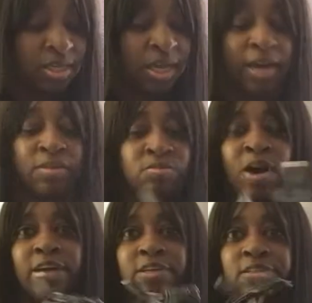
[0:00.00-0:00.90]
got
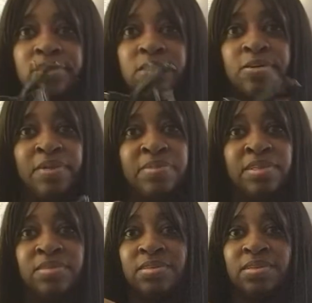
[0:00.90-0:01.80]
wires, so
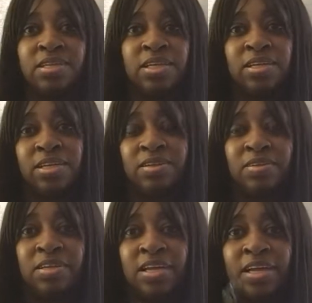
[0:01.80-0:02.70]

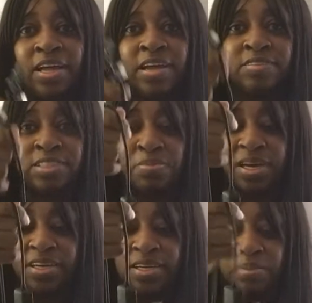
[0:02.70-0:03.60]
I have
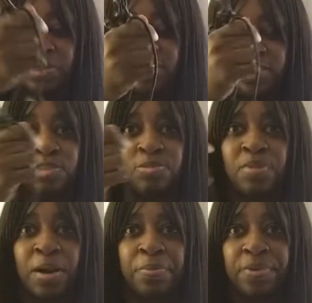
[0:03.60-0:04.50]
somebody come in to do
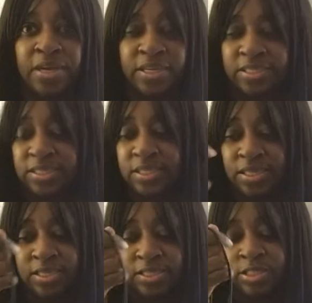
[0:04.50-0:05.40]
my brakes
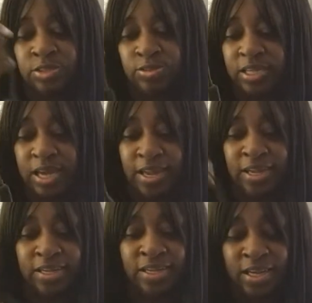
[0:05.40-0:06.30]

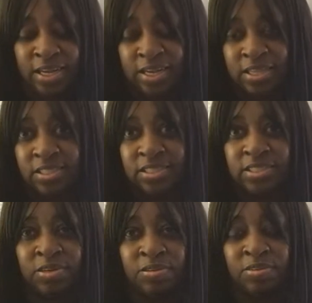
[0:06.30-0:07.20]
today.
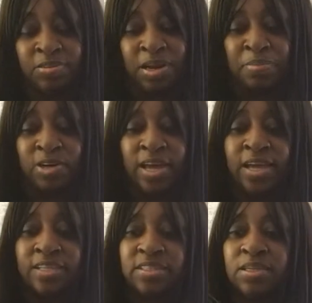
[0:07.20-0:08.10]
So I'm gonna
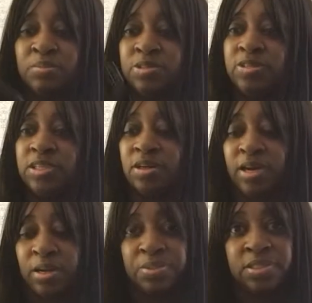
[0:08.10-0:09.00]
ask him, do he know
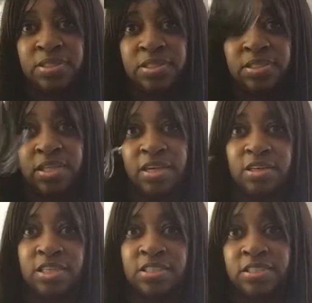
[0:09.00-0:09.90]
how to put this together,
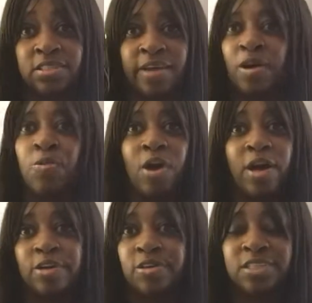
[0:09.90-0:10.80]
because it's like a
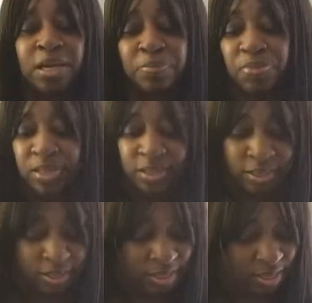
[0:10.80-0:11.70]
wire type
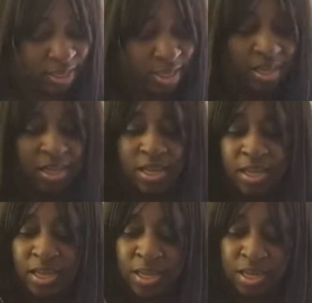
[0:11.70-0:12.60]
thing.
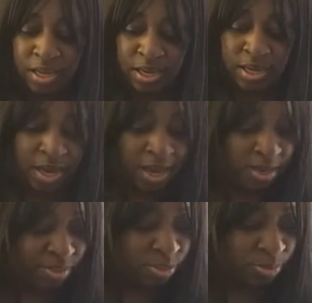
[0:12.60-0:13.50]
And I do